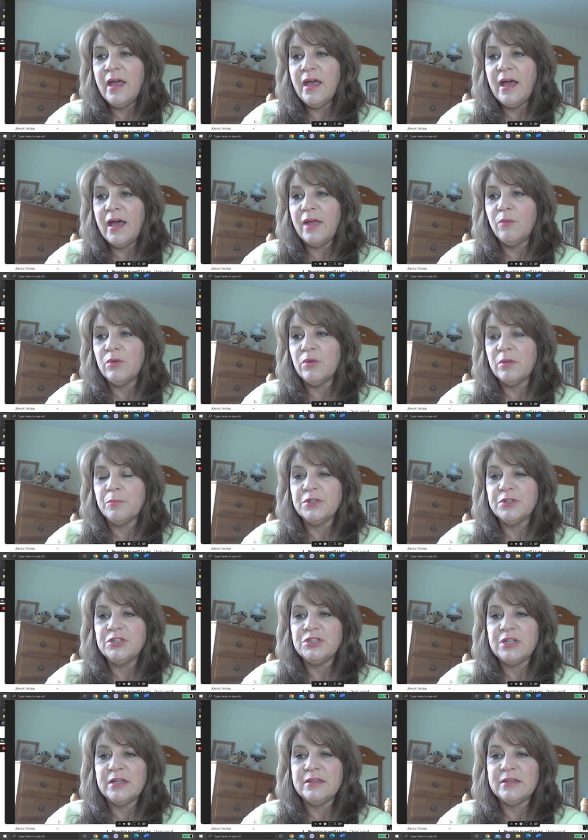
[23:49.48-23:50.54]
I would
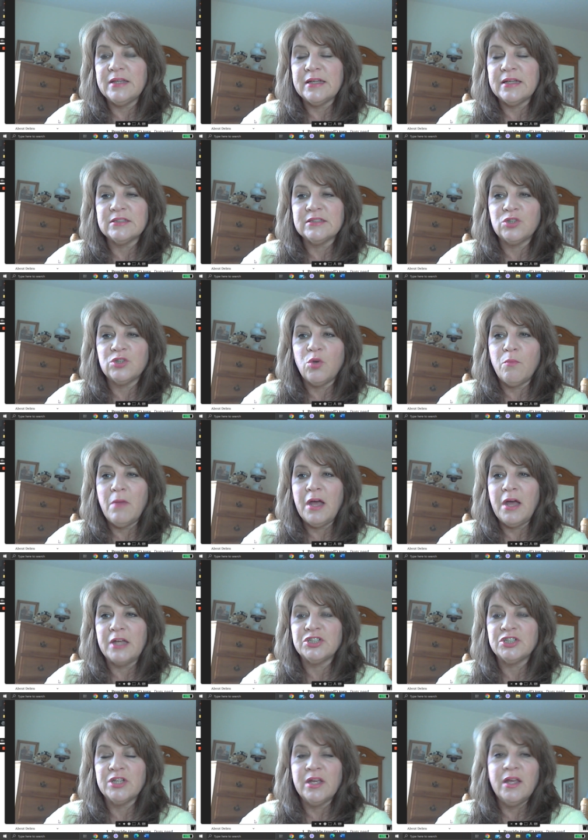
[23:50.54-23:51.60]
appreciate that so
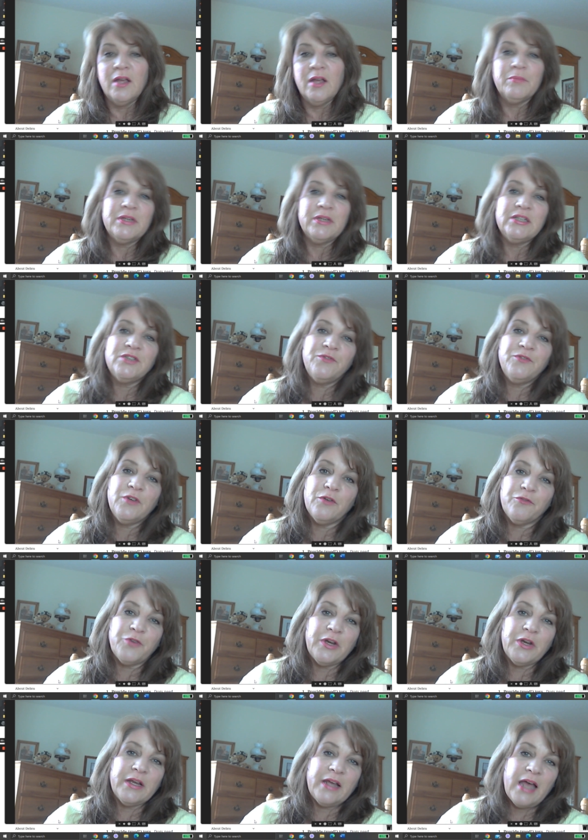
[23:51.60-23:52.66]
much. Please feel
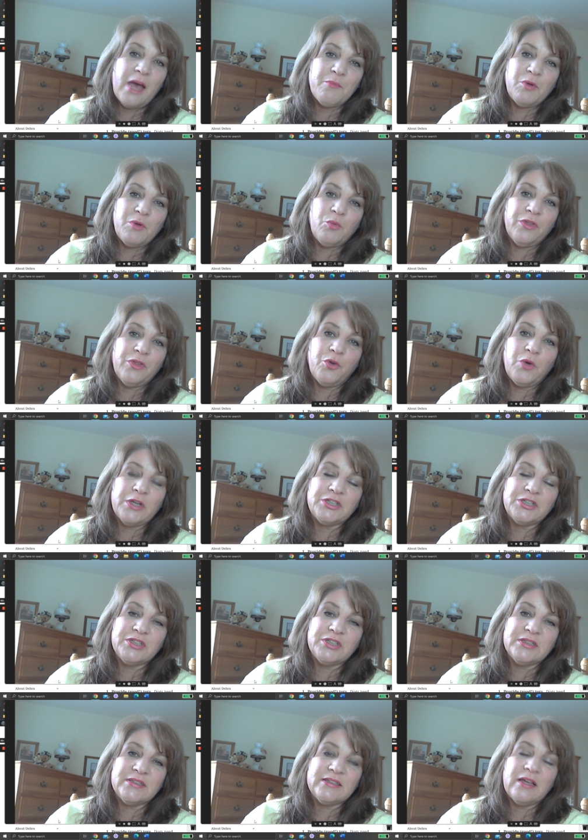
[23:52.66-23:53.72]
free to comment with
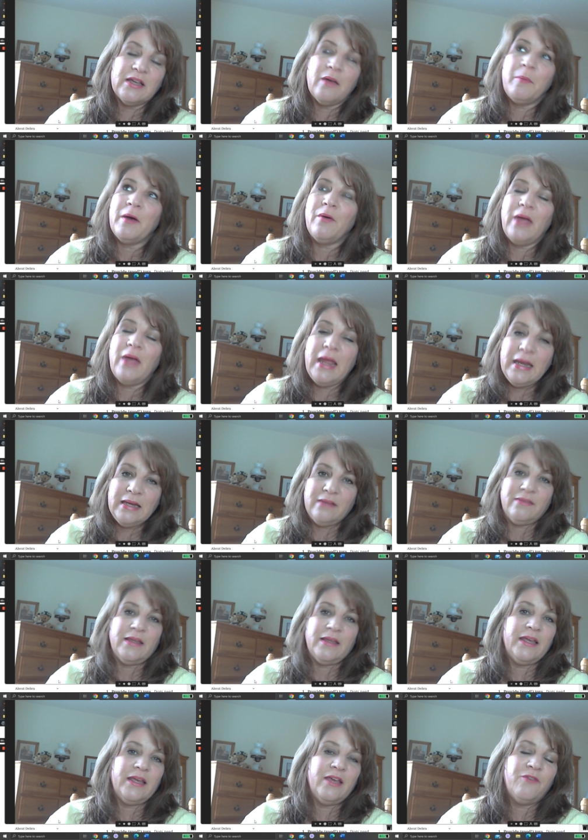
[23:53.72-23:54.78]
questions about
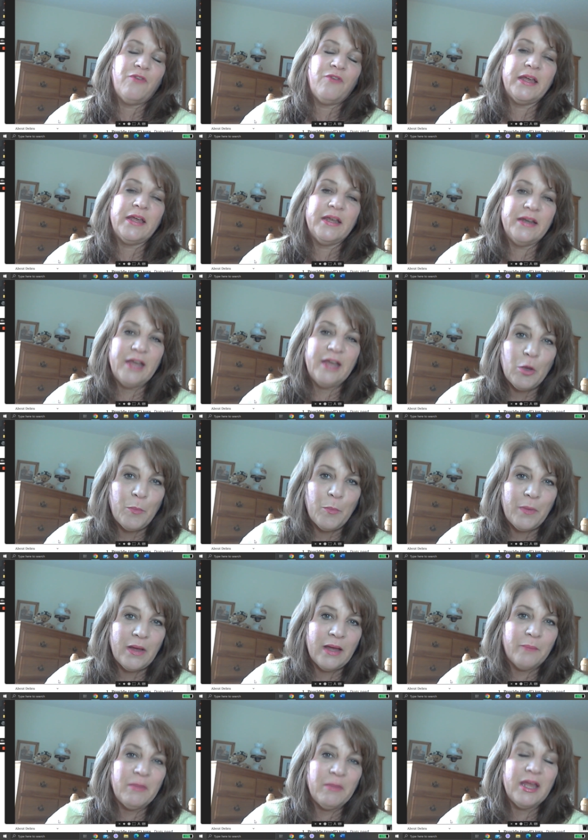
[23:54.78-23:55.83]
anything. If I can help,
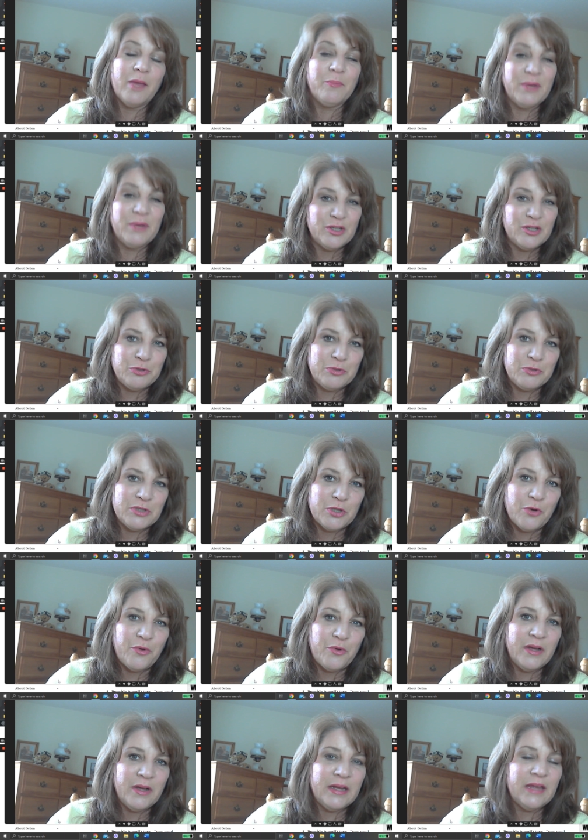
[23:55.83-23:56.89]
I'm happy to do
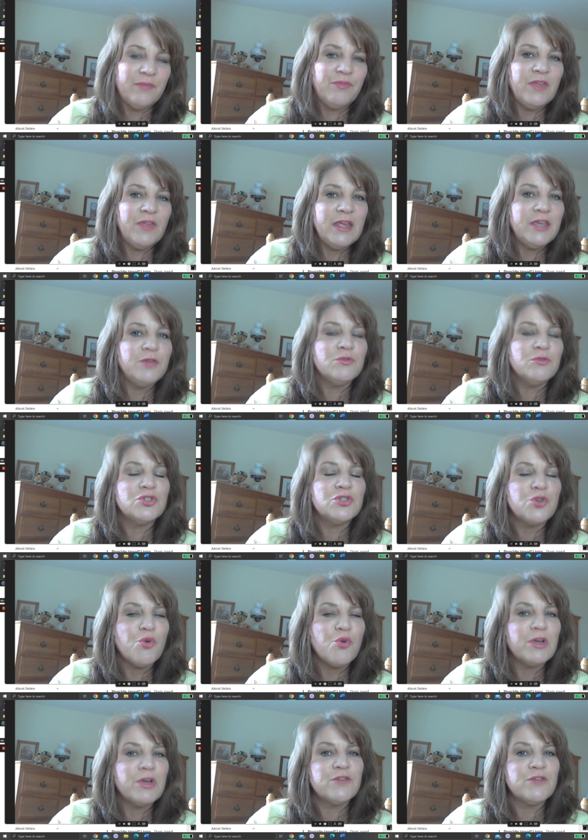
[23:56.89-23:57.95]
so. Again, thank you
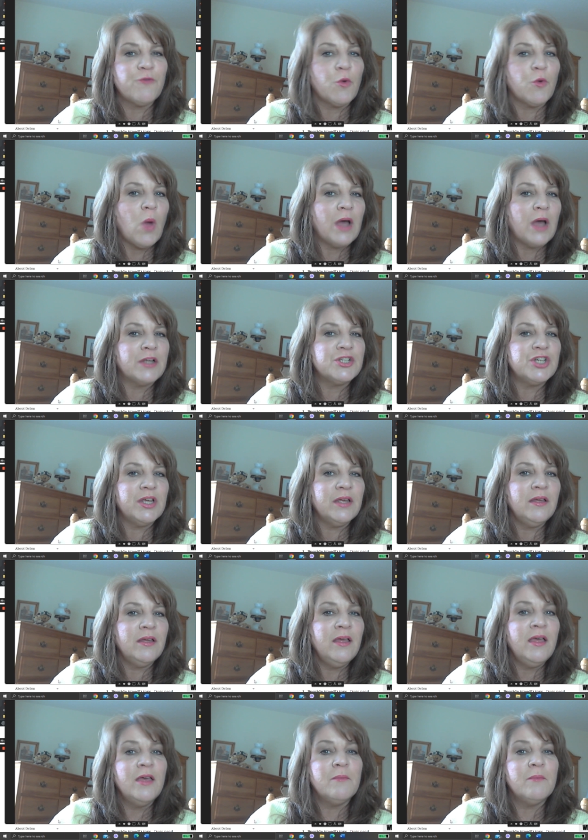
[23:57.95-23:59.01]
so much for watching.
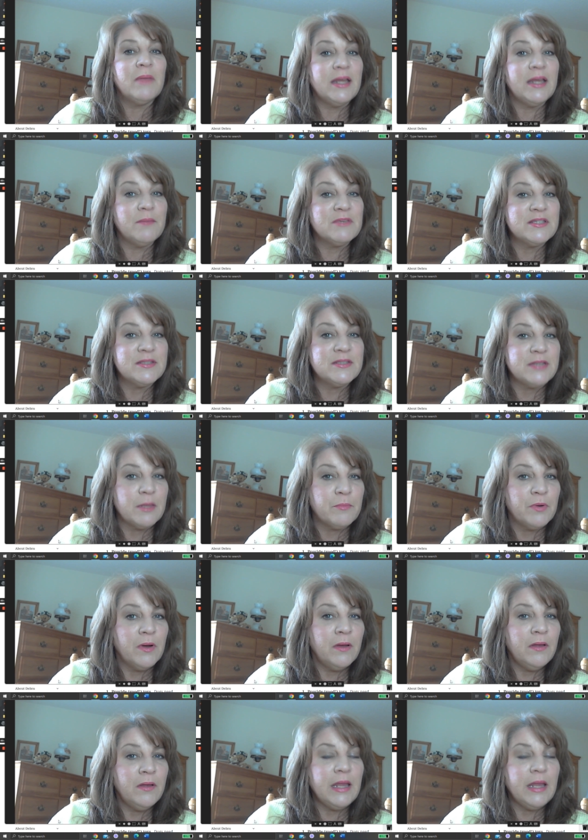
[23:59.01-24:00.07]
My name is
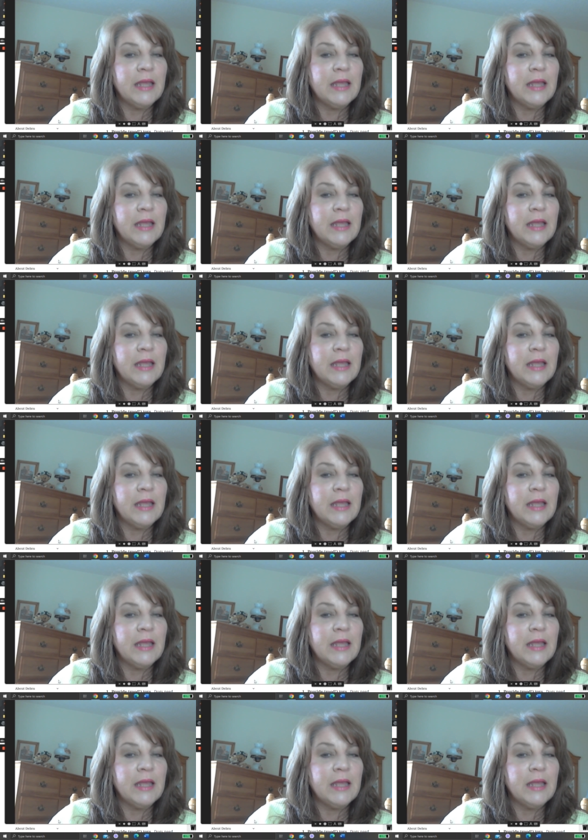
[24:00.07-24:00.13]
Debra.